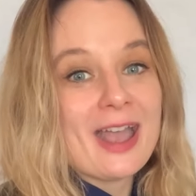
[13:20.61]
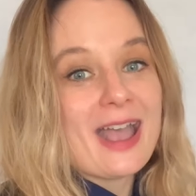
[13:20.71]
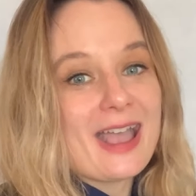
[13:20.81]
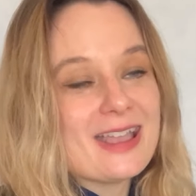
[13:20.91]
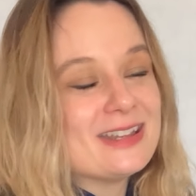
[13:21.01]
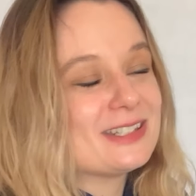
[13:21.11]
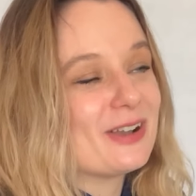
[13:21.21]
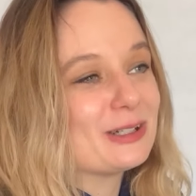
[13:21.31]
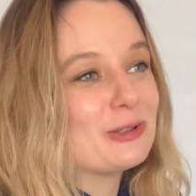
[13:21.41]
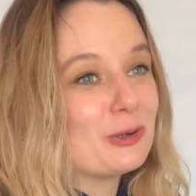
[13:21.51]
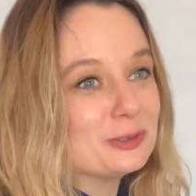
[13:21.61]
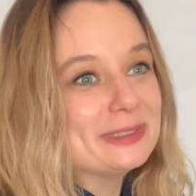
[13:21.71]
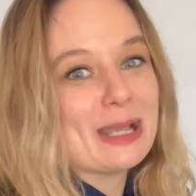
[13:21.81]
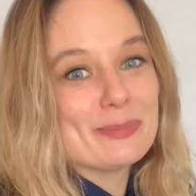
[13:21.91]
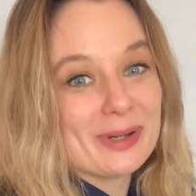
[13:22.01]
And I called
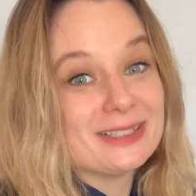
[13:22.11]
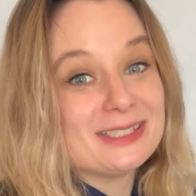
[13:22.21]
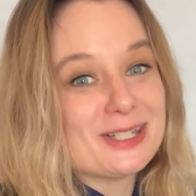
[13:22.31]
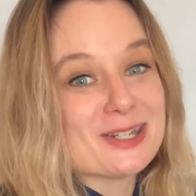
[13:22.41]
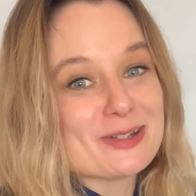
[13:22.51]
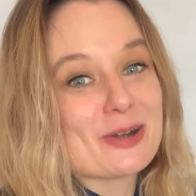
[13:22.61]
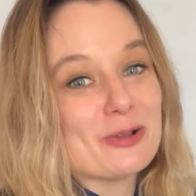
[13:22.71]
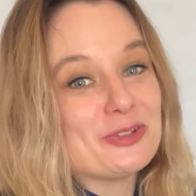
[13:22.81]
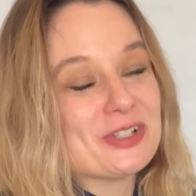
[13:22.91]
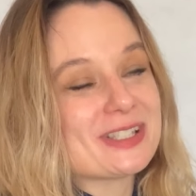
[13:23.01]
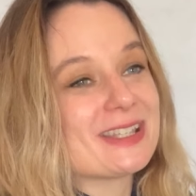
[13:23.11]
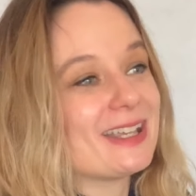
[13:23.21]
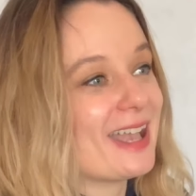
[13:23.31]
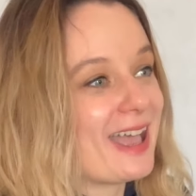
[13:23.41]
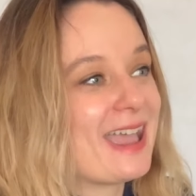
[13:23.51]
that practitioner. I was just like,
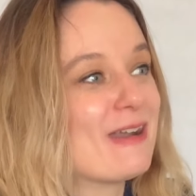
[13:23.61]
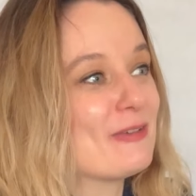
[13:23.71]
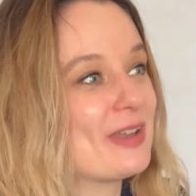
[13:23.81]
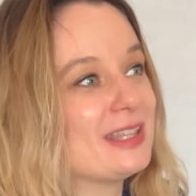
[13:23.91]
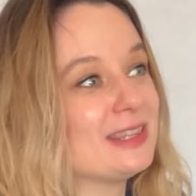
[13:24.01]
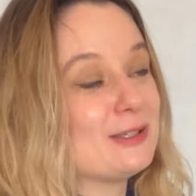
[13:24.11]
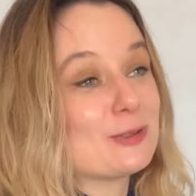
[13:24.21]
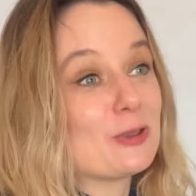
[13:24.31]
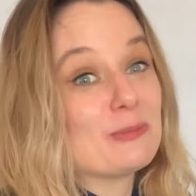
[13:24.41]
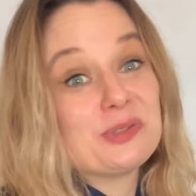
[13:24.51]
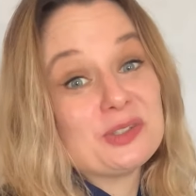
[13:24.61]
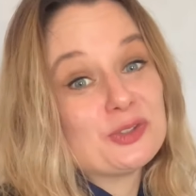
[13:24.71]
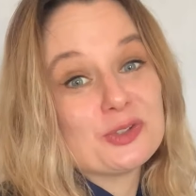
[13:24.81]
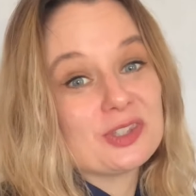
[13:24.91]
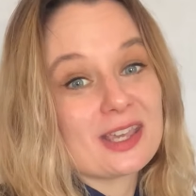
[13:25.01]
hey, I've had these herbs since
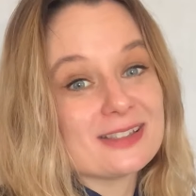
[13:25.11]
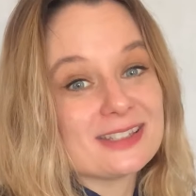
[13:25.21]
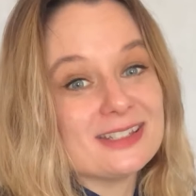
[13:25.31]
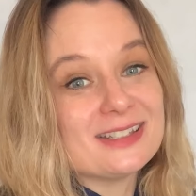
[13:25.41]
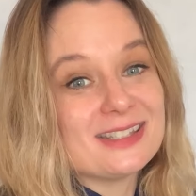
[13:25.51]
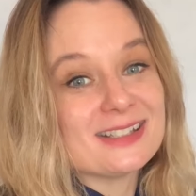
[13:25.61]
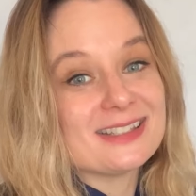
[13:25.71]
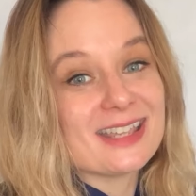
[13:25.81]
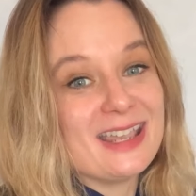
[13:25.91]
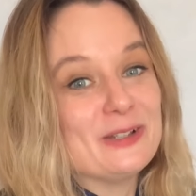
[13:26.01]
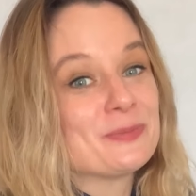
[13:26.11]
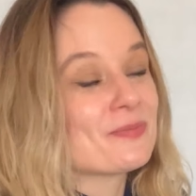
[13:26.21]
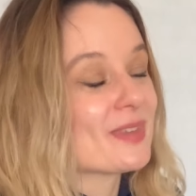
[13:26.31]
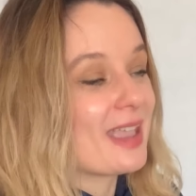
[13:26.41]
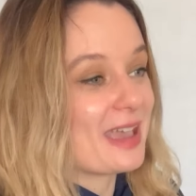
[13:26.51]
2016
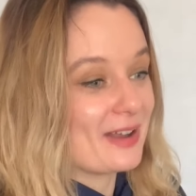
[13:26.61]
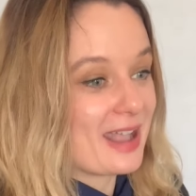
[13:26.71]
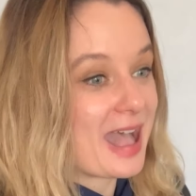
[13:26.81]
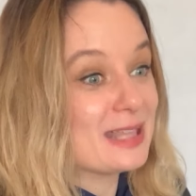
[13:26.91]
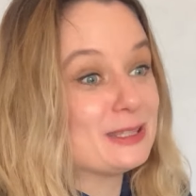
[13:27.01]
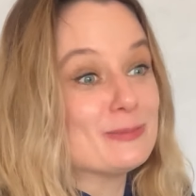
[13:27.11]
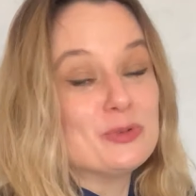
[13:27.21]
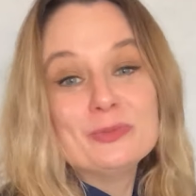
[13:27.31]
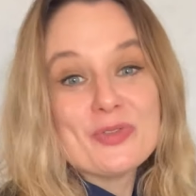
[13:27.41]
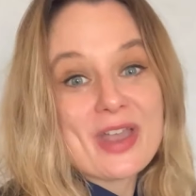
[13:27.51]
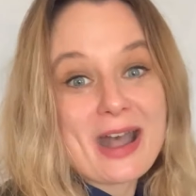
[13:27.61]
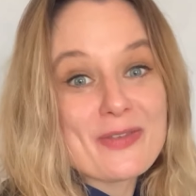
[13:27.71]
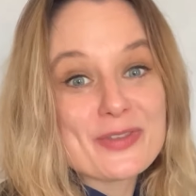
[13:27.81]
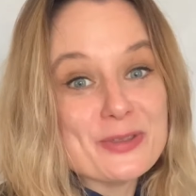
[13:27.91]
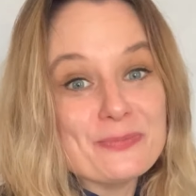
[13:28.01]
and I had them and
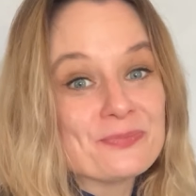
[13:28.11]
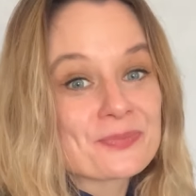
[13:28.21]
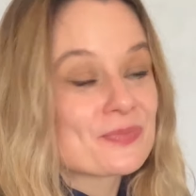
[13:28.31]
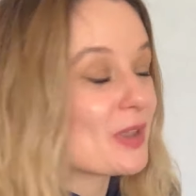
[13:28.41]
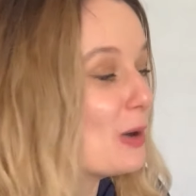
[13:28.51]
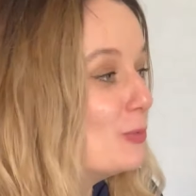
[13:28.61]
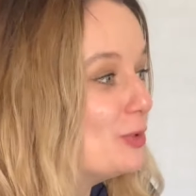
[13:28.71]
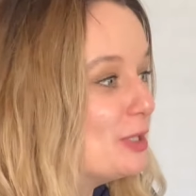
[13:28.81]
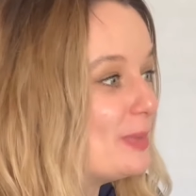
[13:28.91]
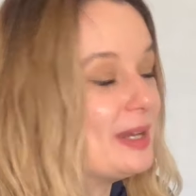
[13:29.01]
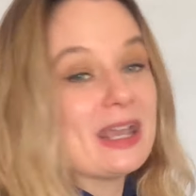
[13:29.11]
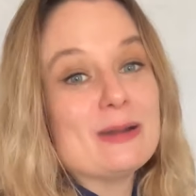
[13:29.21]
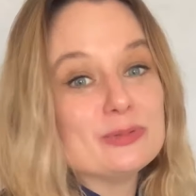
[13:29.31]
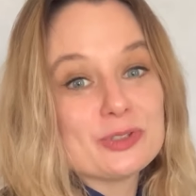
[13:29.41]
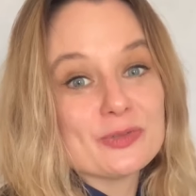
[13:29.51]
without them, I wouldn't have been
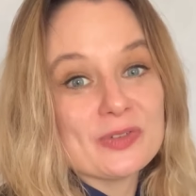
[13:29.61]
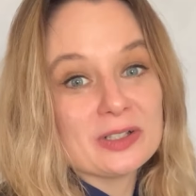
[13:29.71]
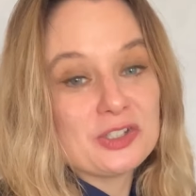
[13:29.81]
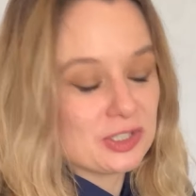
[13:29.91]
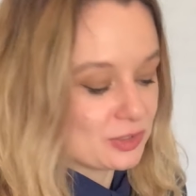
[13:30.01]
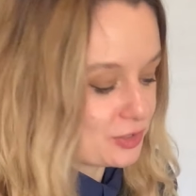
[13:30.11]
able to function.